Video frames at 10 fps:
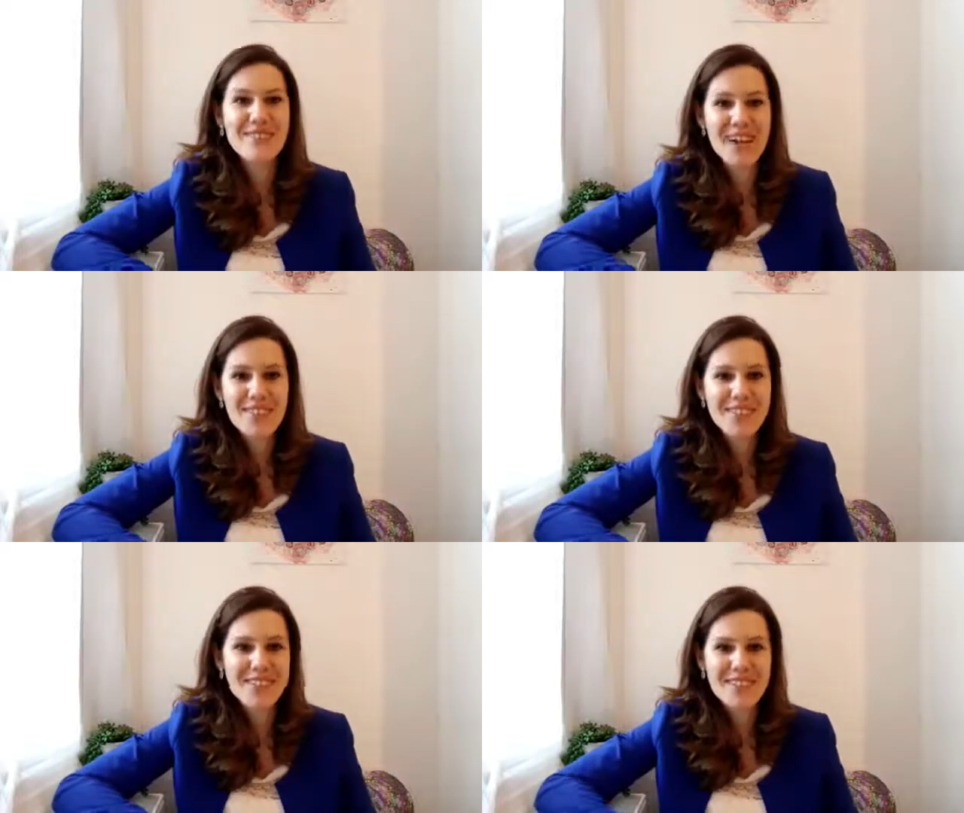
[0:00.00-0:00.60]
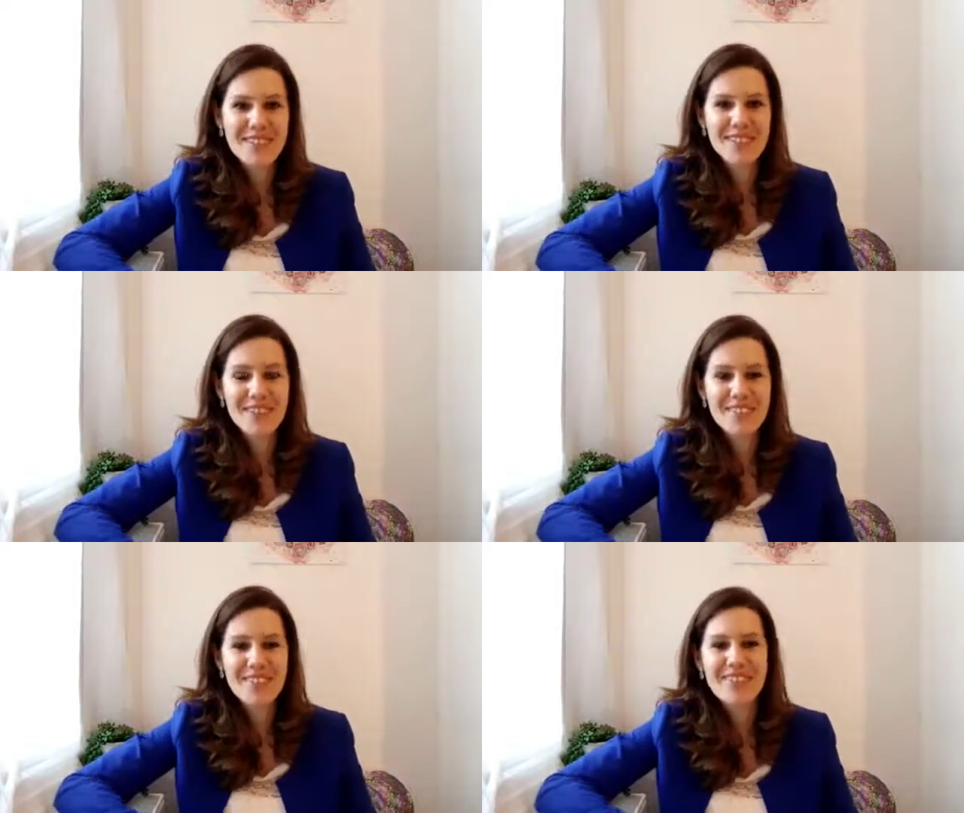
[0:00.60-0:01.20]
5 years
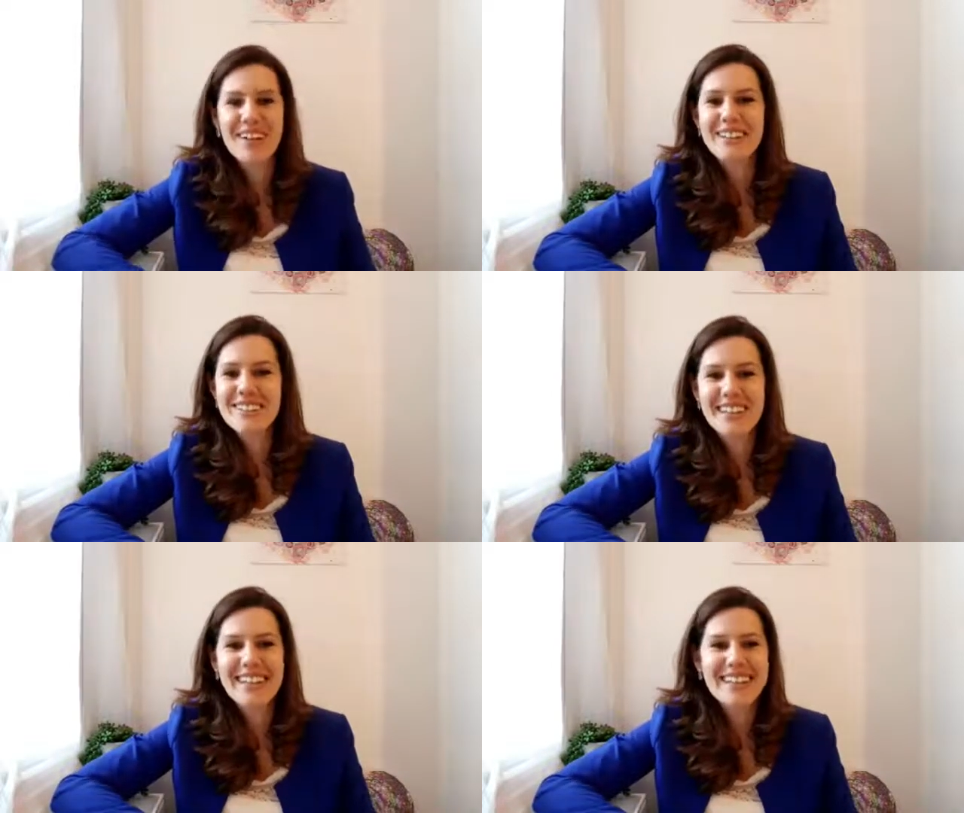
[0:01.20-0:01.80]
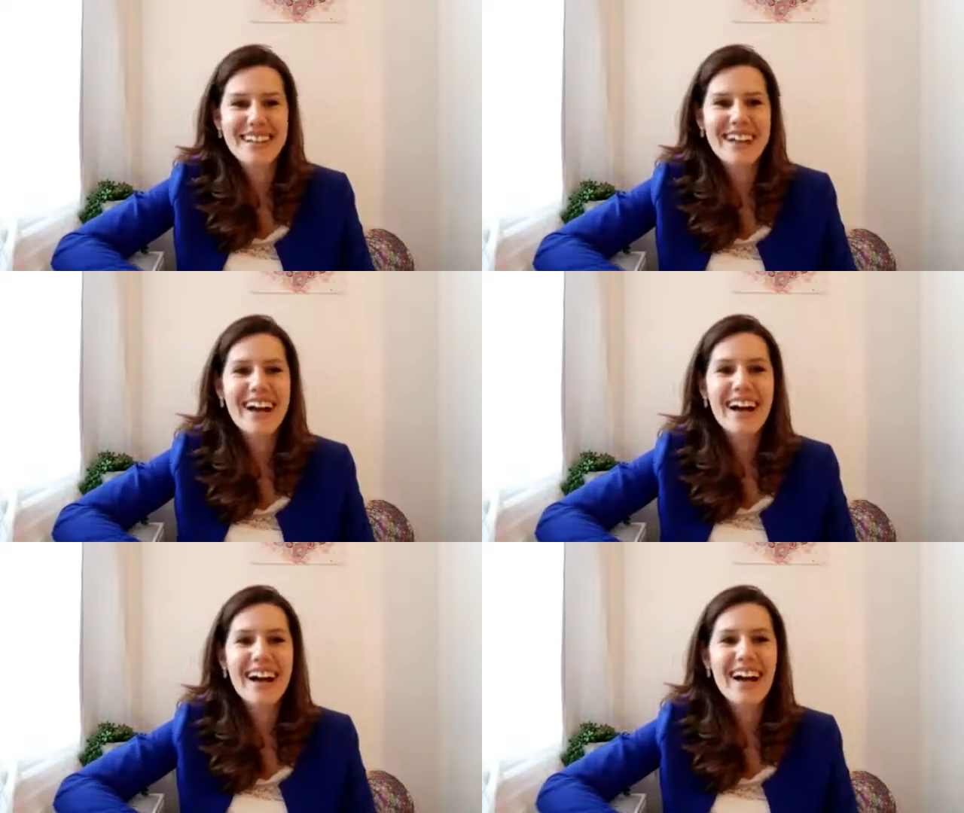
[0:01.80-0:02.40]
ago.
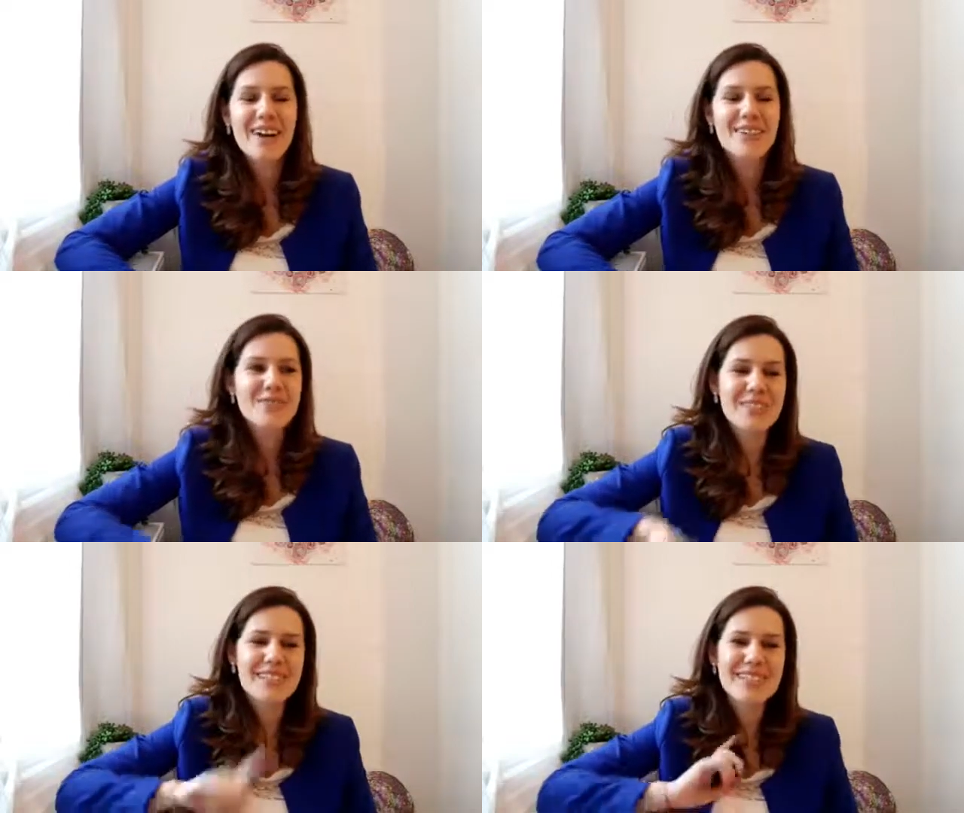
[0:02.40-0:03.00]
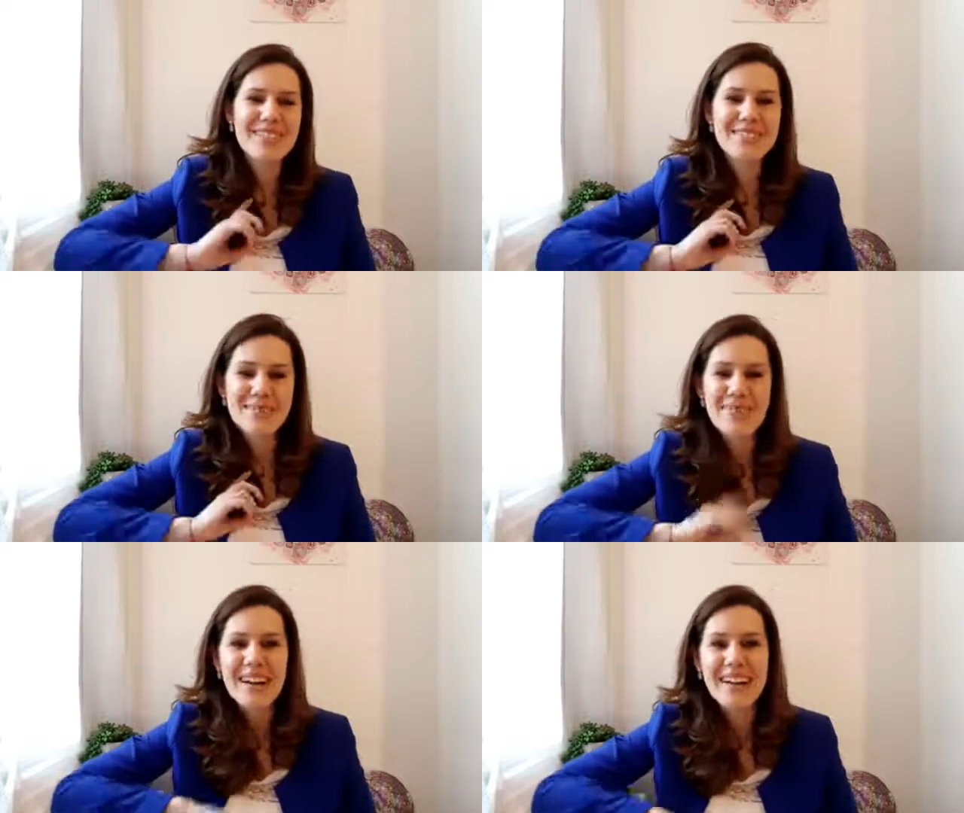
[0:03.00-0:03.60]
I was reading it to
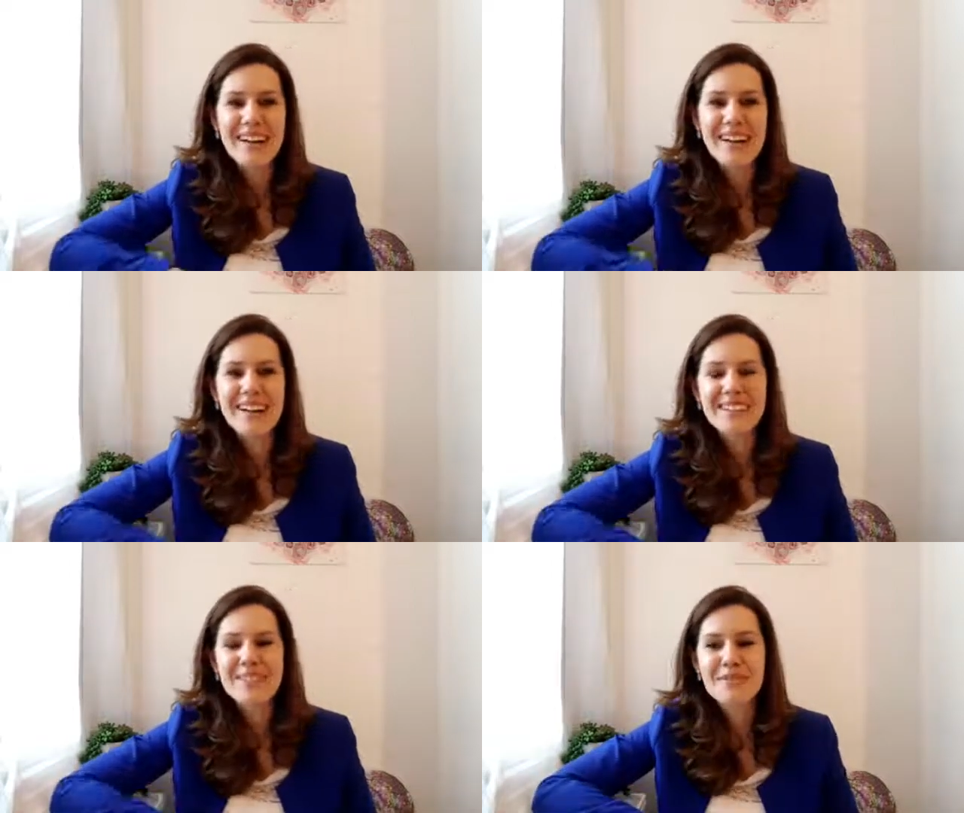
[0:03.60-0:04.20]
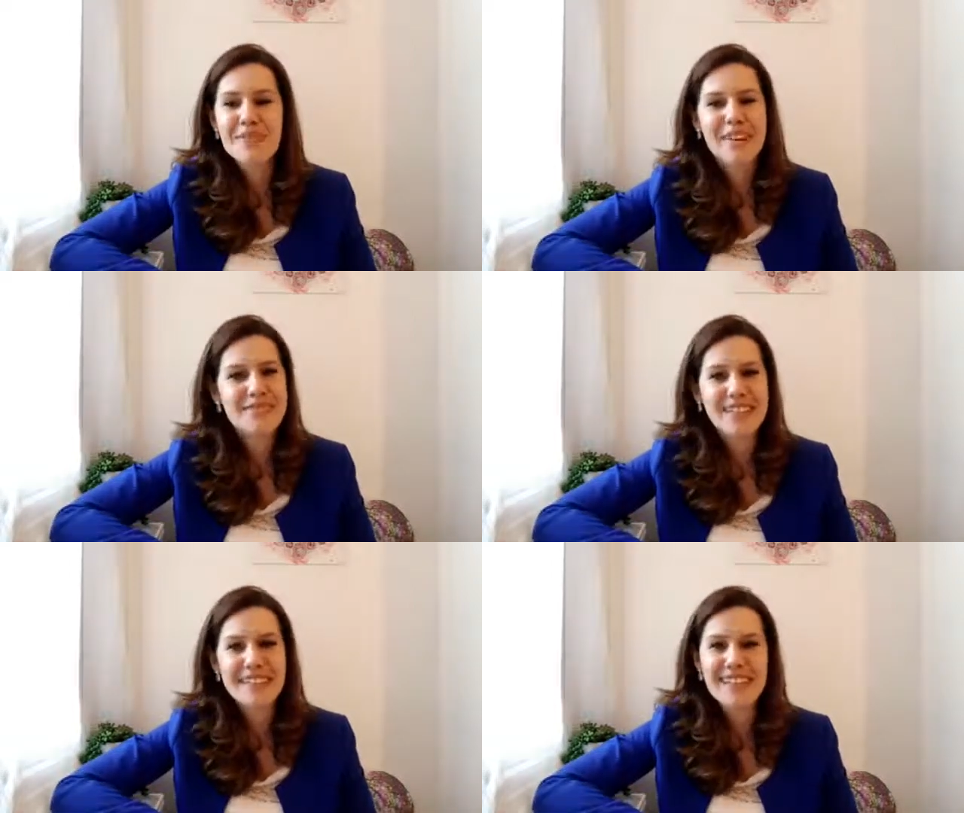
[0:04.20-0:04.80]
my
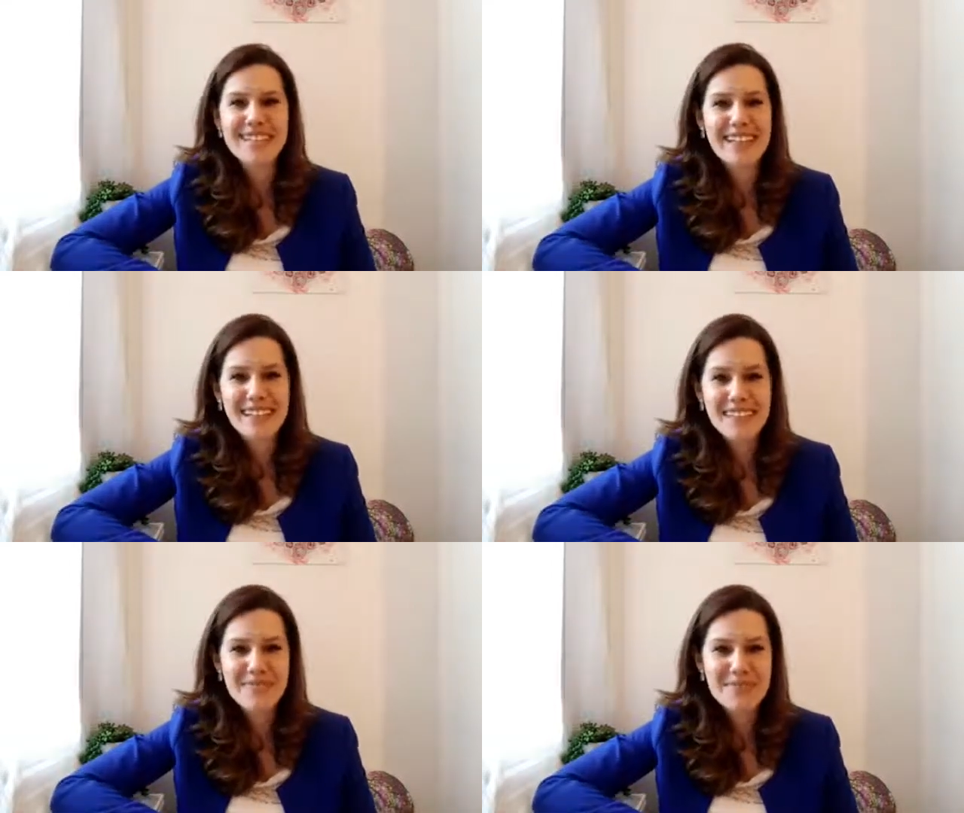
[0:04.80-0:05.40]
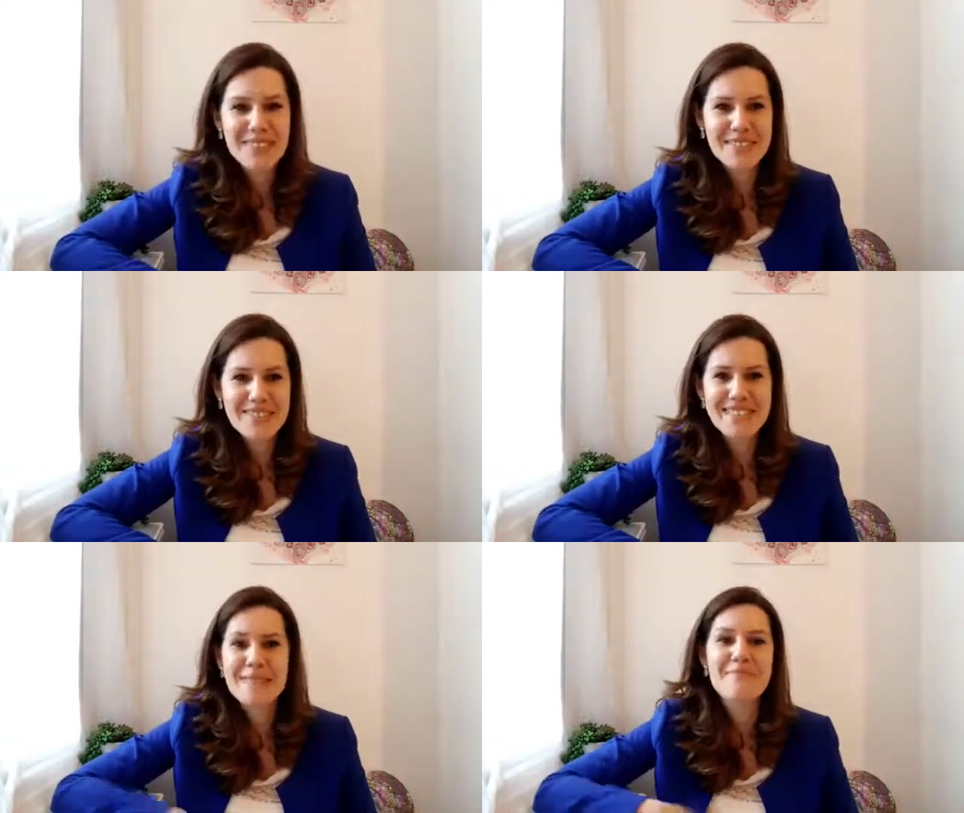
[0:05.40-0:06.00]
friend, and I was like, can you believe
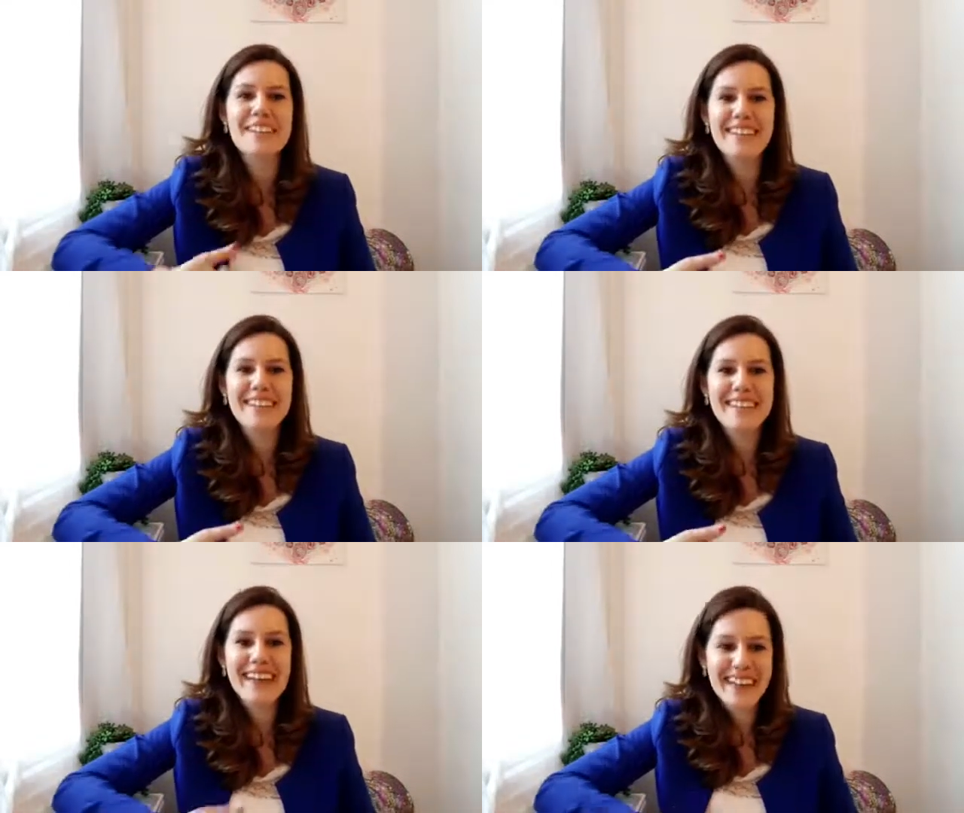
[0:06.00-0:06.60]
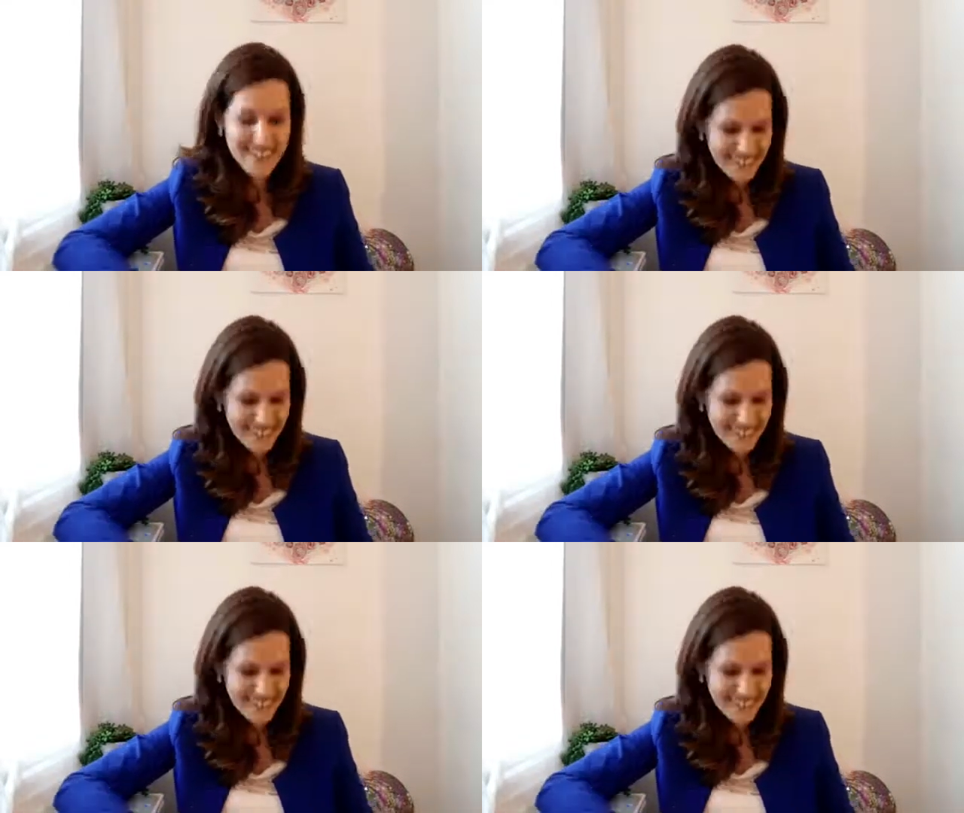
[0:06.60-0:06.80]
this? I'm nearly there.